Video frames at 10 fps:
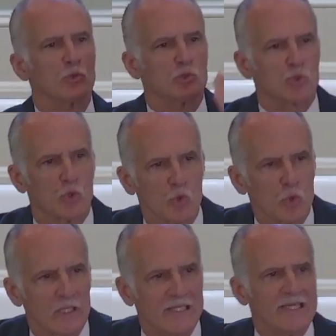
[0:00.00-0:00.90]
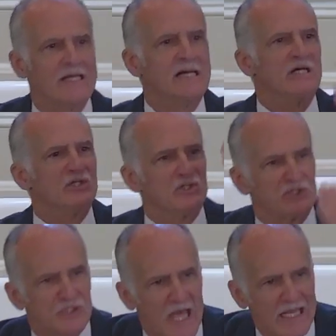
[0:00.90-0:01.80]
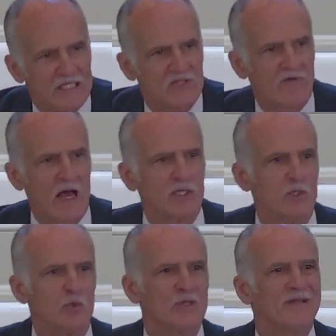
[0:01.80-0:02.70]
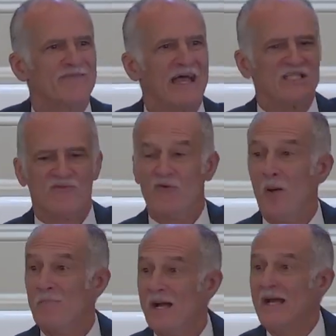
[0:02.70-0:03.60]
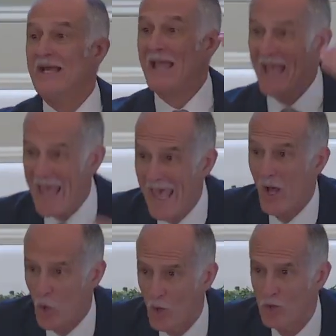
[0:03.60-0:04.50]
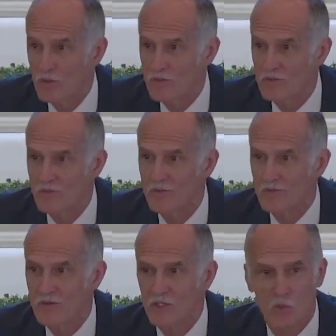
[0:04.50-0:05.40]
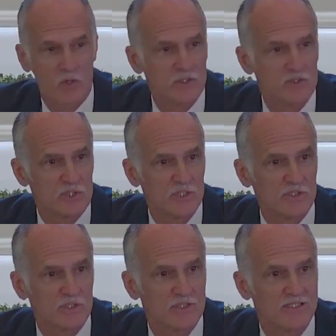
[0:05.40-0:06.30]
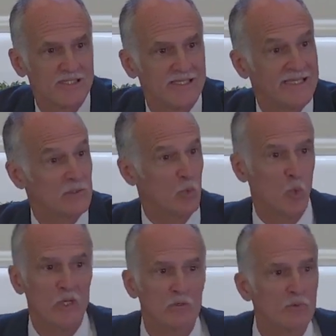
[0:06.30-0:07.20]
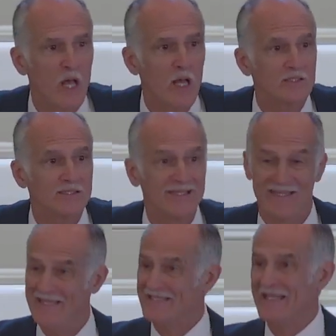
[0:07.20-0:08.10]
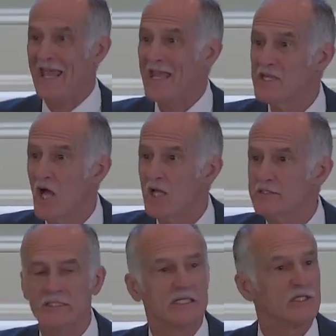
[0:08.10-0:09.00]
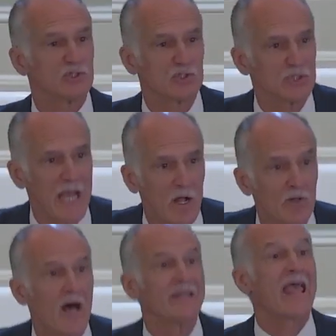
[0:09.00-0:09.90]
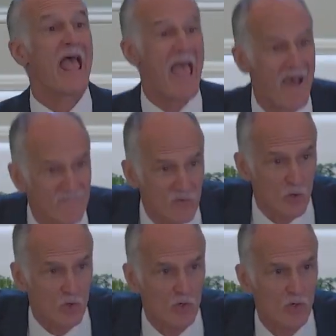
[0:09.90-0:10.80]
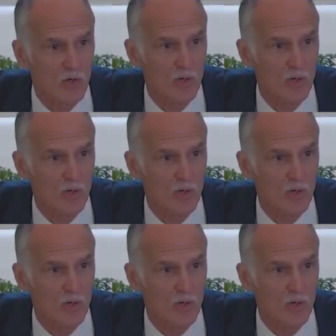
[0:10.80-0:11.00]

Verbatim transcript: will truly satisfy you, that's from hell, according to Jesus. It will not, it cannot, it shall not ever